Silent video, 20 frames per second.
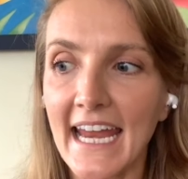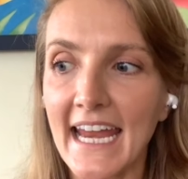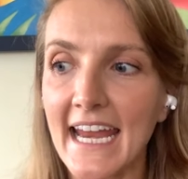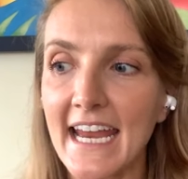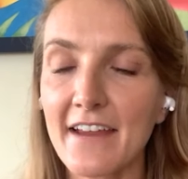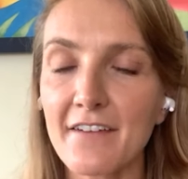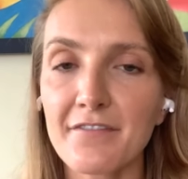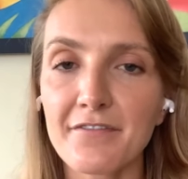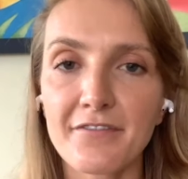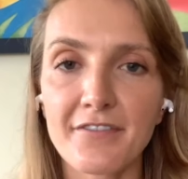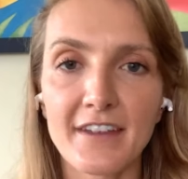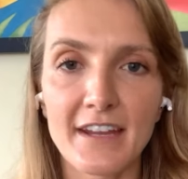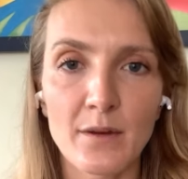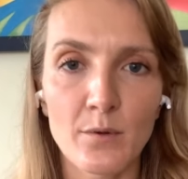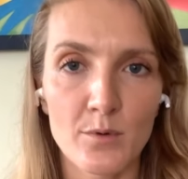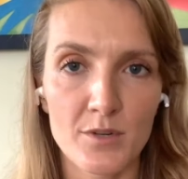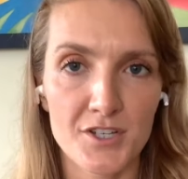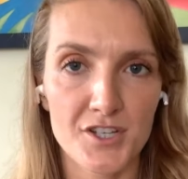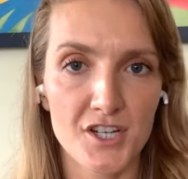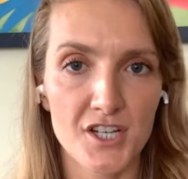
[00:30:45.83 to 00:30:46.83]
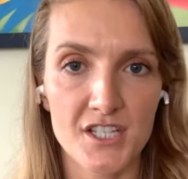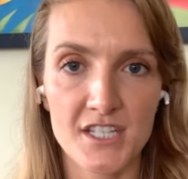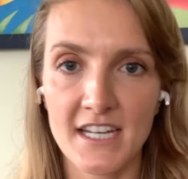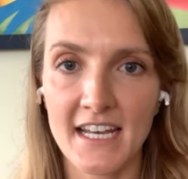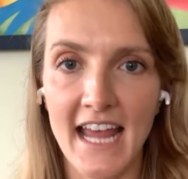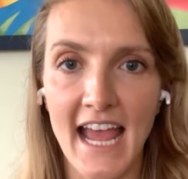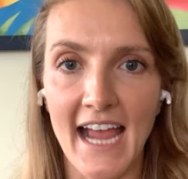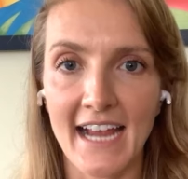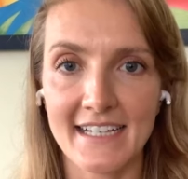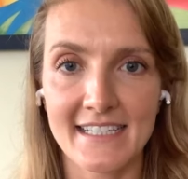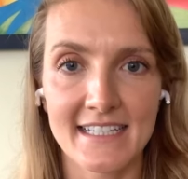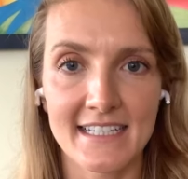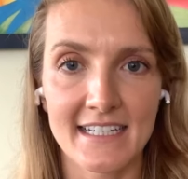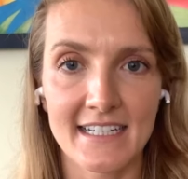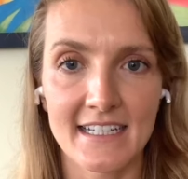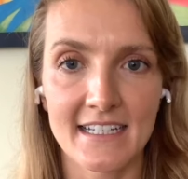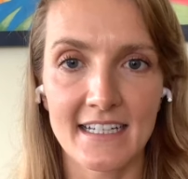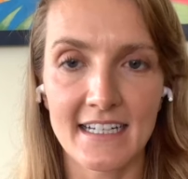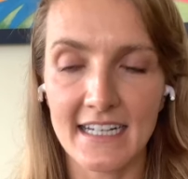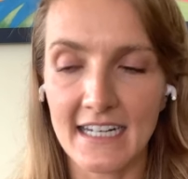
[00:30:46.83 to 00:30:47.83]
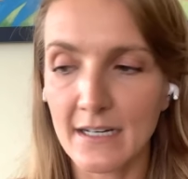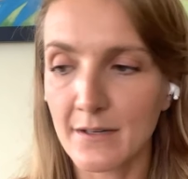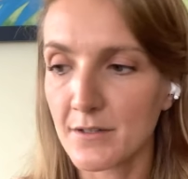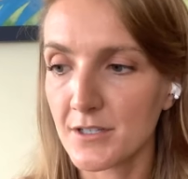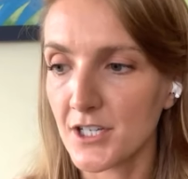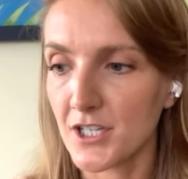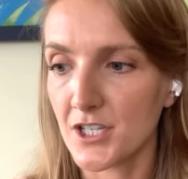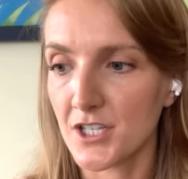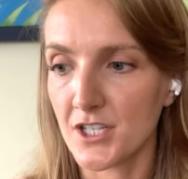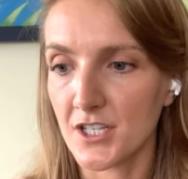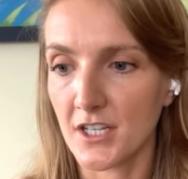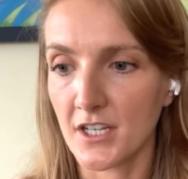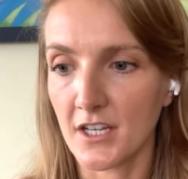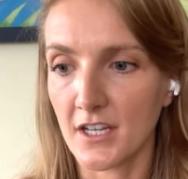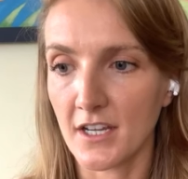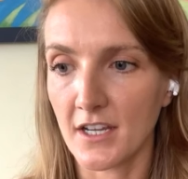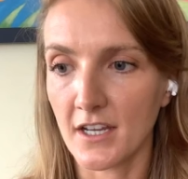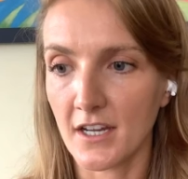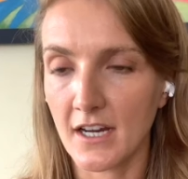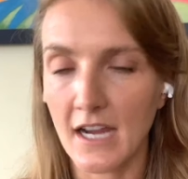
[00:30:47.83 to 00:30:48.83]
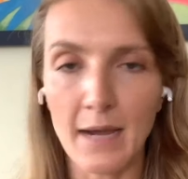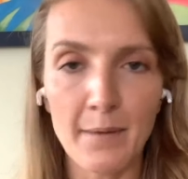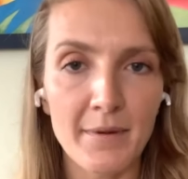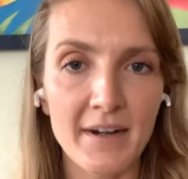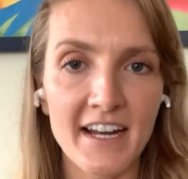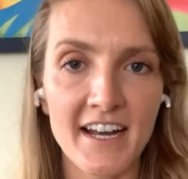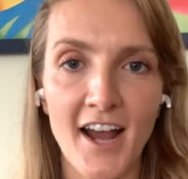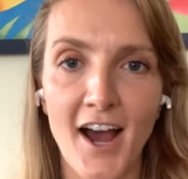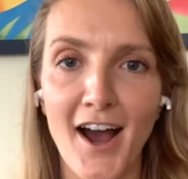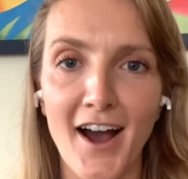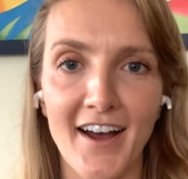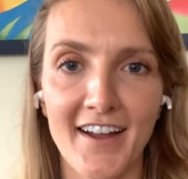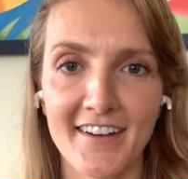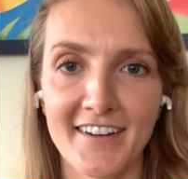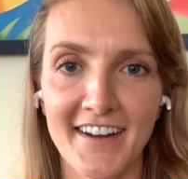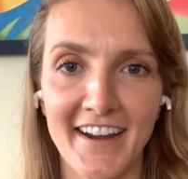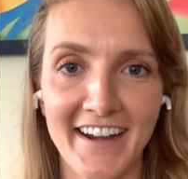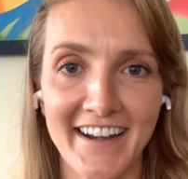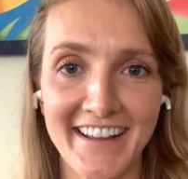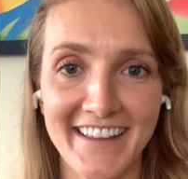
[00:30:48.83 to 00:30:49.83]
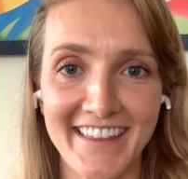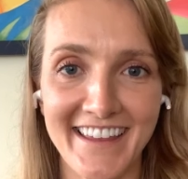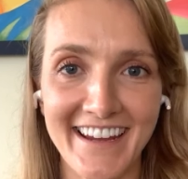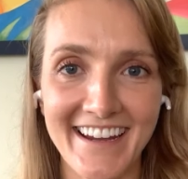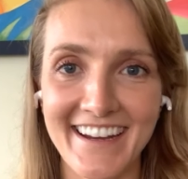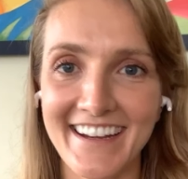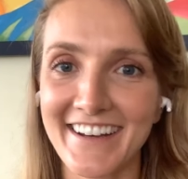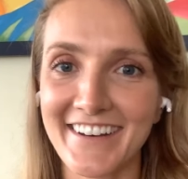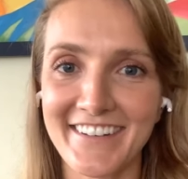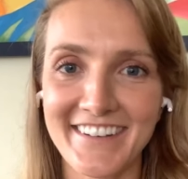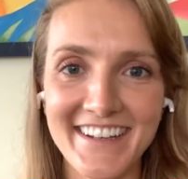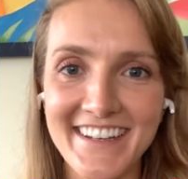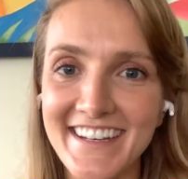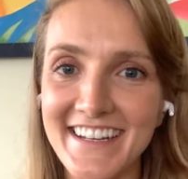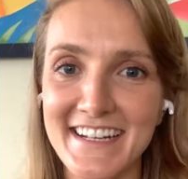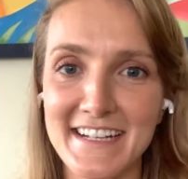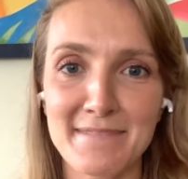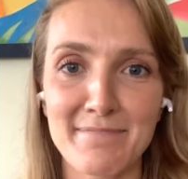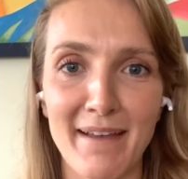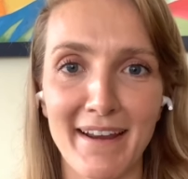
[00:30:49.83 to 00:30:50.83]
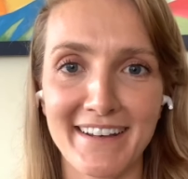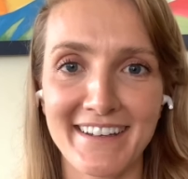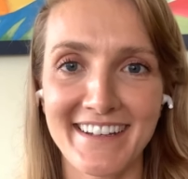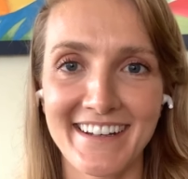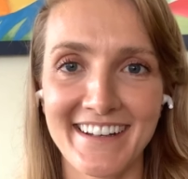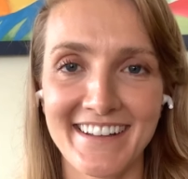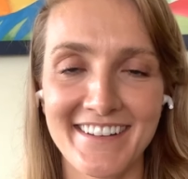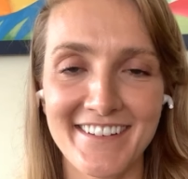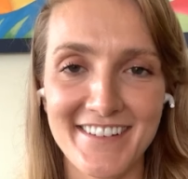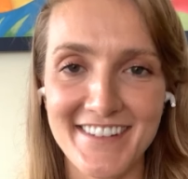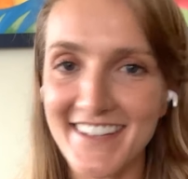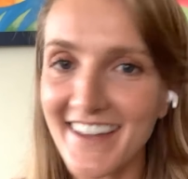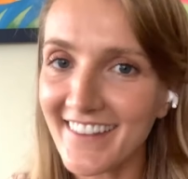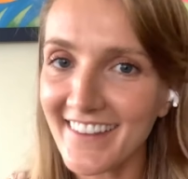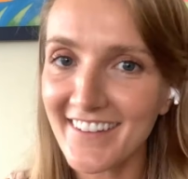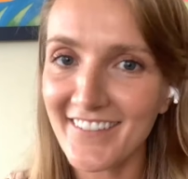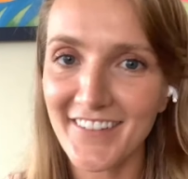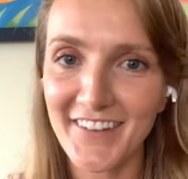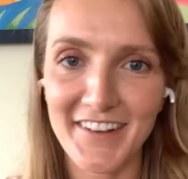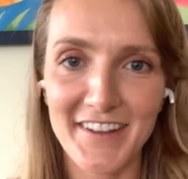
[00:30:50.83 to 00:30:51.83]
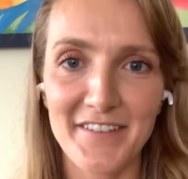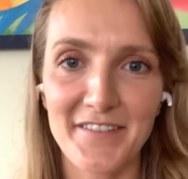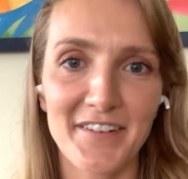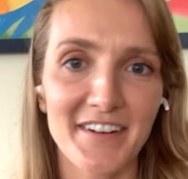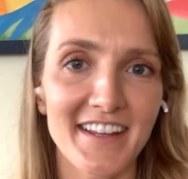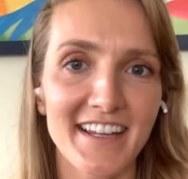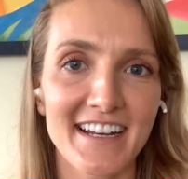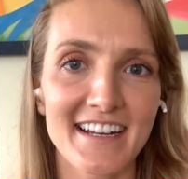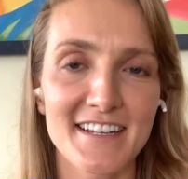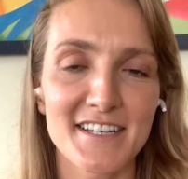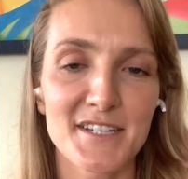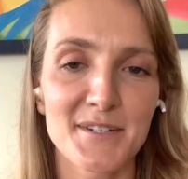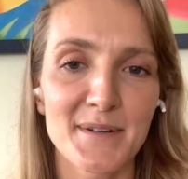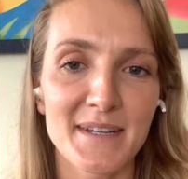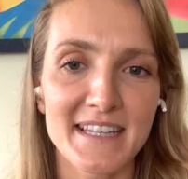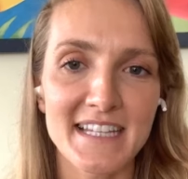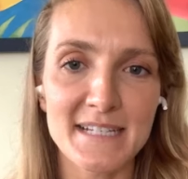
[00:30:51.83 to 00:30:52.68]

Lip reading: If it was just an accident, like it was just a coming in hot kind of thing and you didn't expect it and there's nothing really related to it,